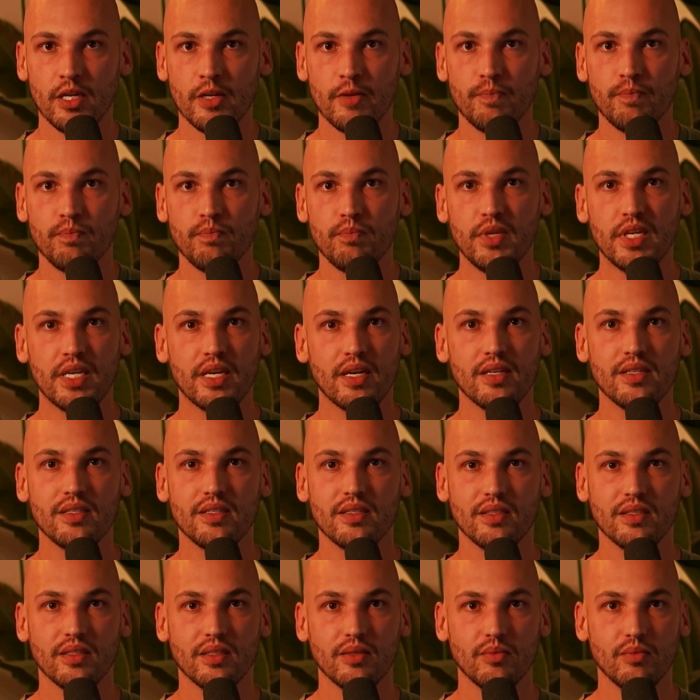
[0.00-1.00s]

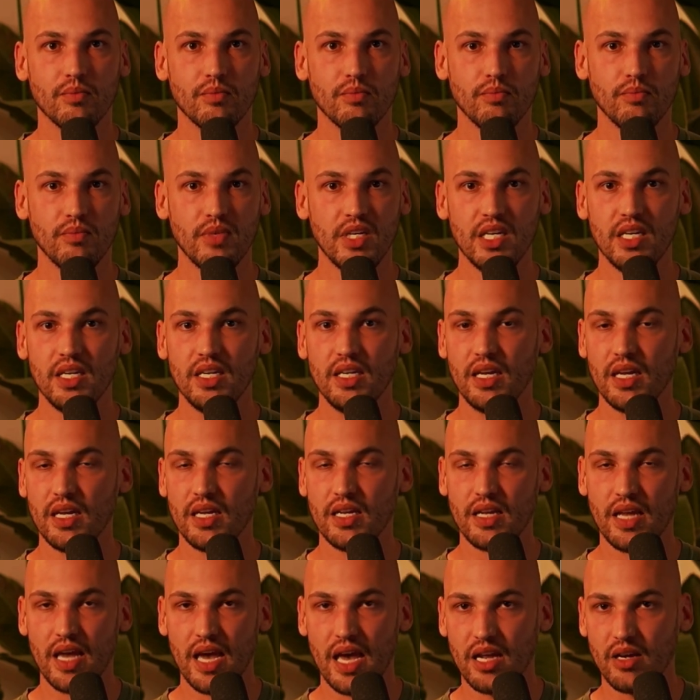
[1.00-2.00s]
Because me
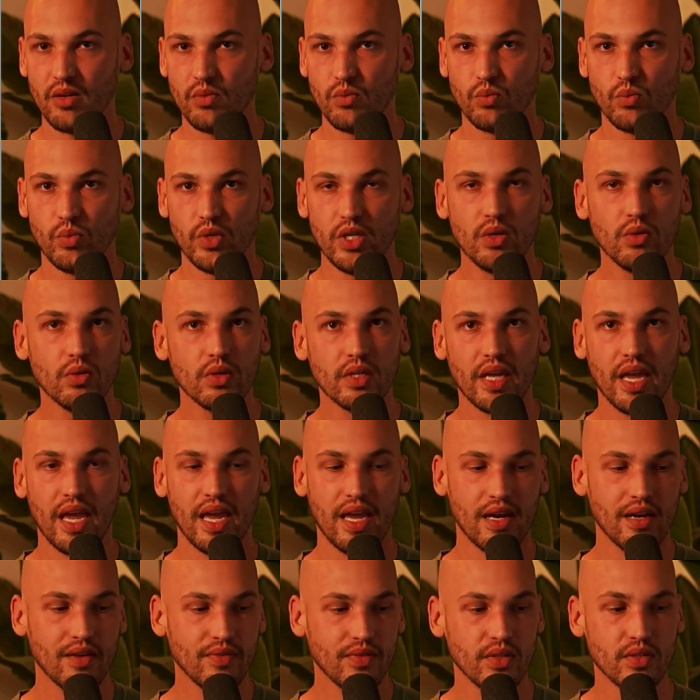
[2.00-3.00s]
and Adam, we don't
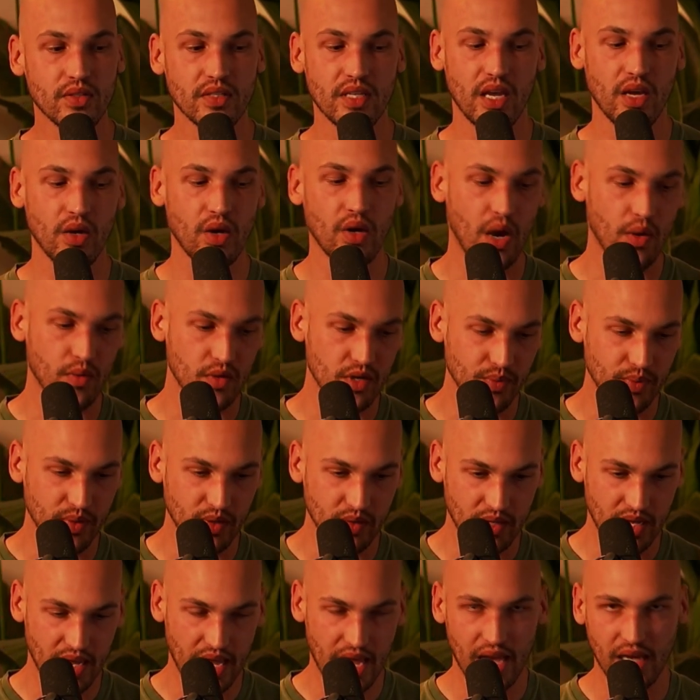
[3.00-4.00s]
care if you say, I want to
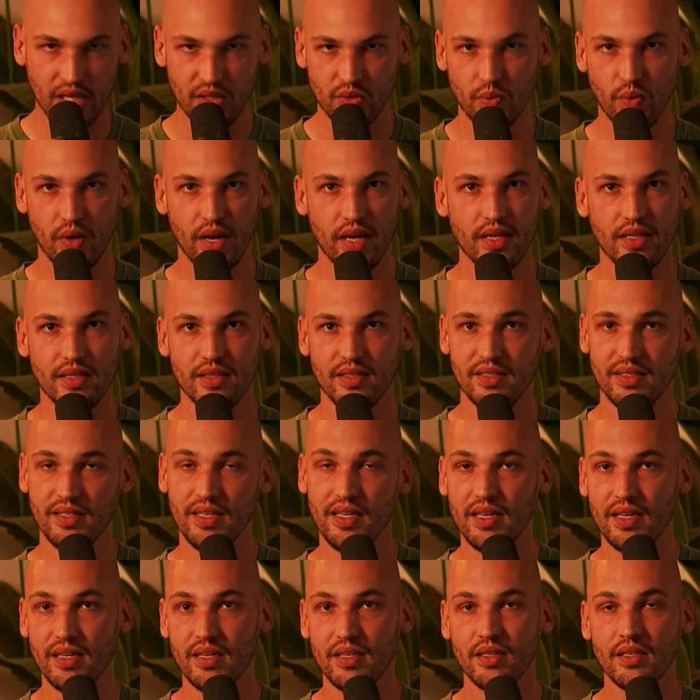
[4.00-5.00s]
build X, Y, and
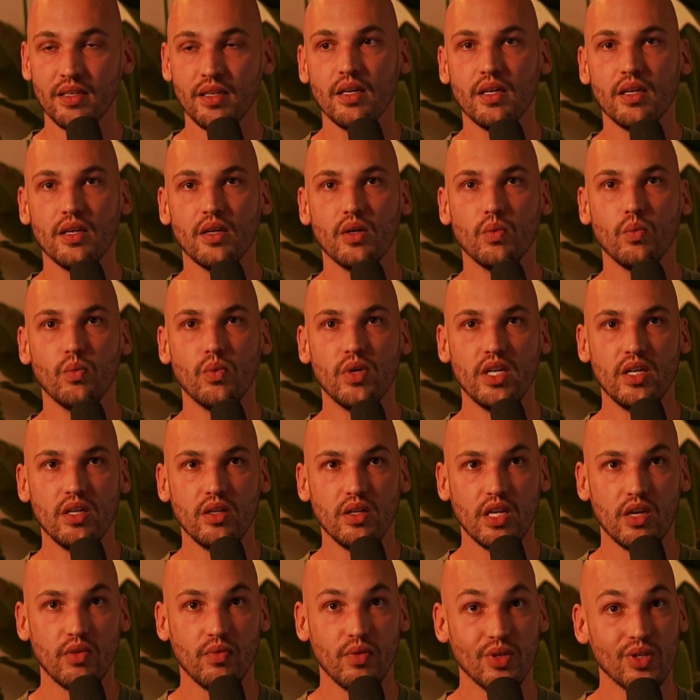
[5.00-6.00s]
Z. When
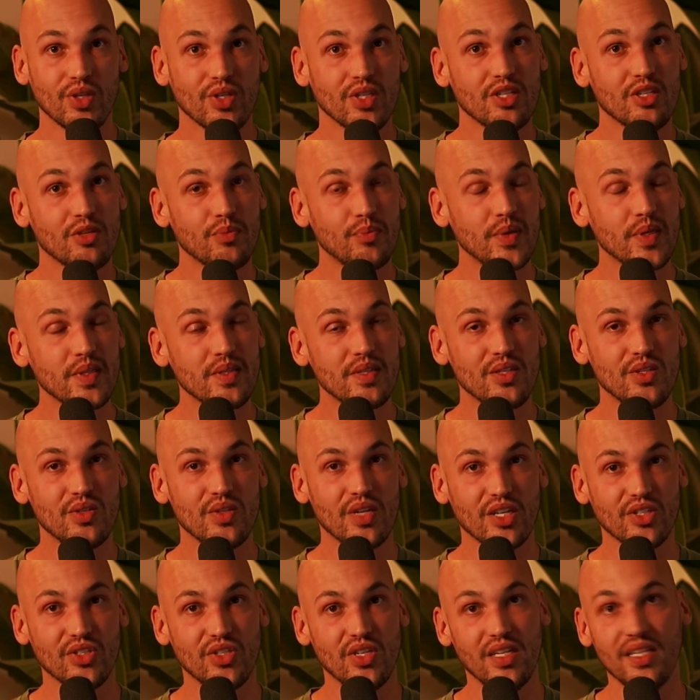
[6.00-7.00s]
if we look in your business, you
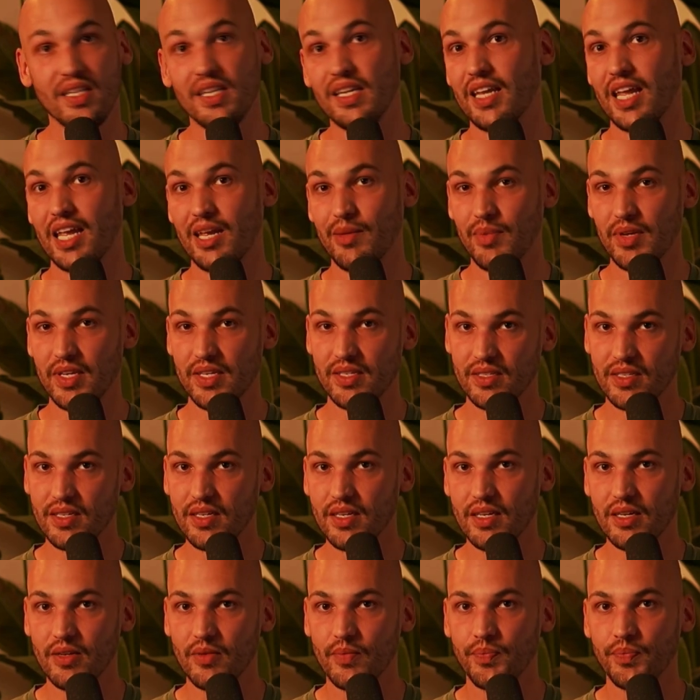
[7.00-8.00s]
actually need A, B,
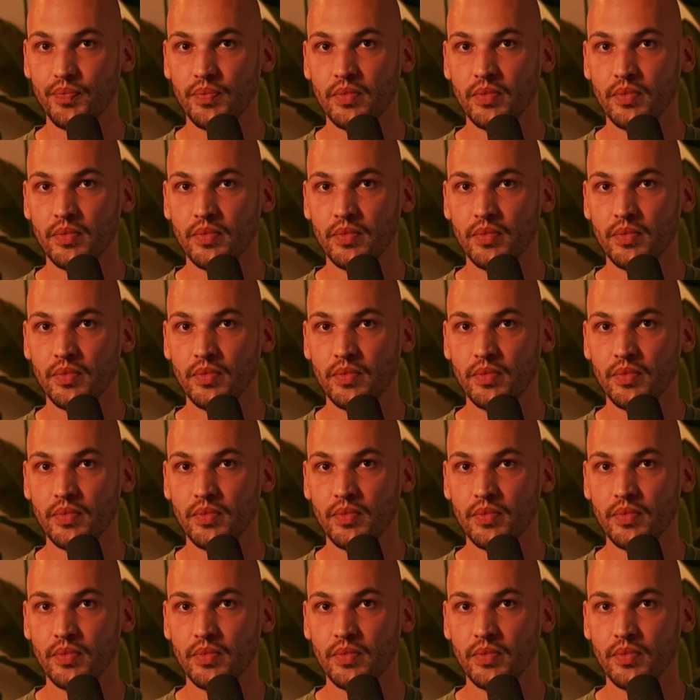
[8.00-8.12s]
C.